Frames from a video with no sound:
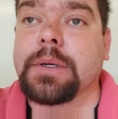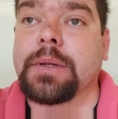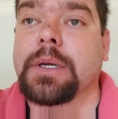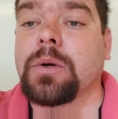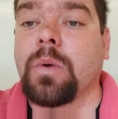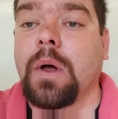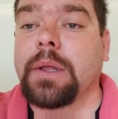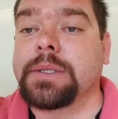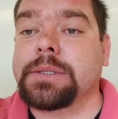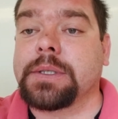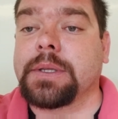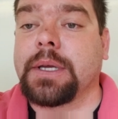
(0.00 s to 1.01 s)
that
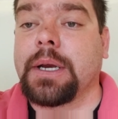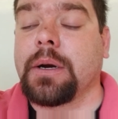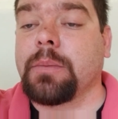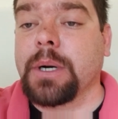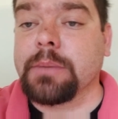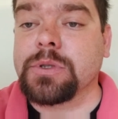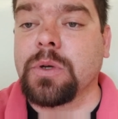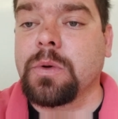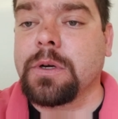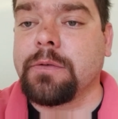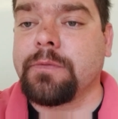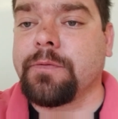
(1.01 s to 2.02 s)
equality's in the air, but I'm so
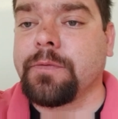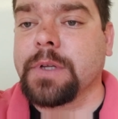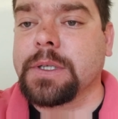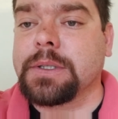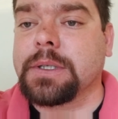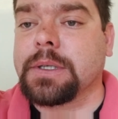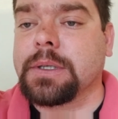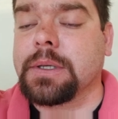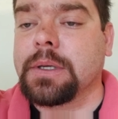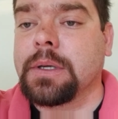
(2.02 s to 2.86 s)
conflicted